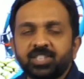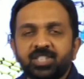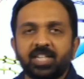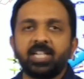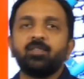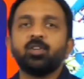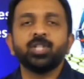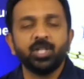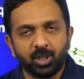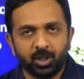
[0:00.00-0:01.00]
this technique
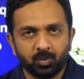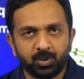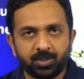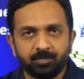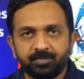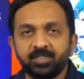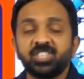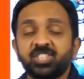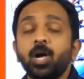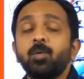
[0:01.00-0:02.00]
was introduced.
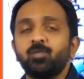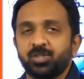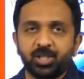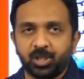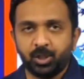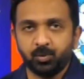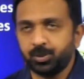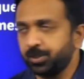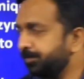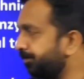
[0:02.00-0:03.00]
This term was
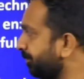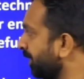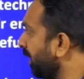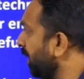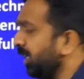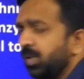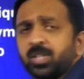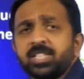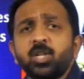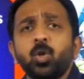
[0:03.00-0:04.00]
introduced. Now,
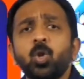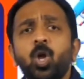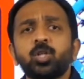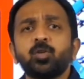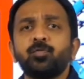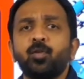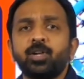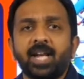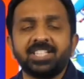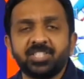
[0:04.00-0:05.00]
there is a lot of
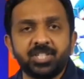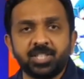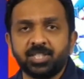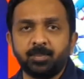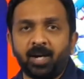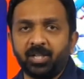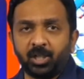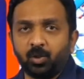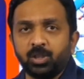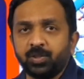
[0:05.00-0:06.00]
organizations in
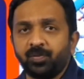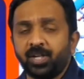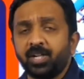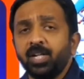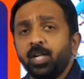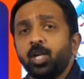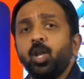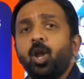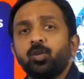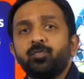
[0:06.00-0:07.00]
biotechnology where a
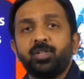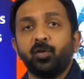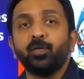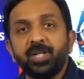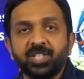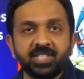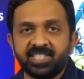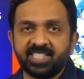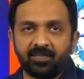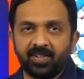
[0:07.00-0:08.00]
lot of
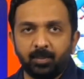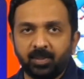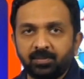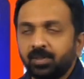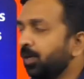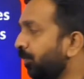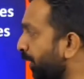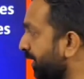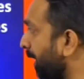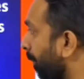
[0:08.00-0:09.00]
definitions is available.
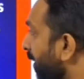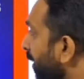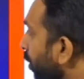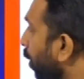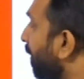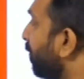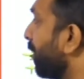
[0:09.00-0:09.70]
For example, European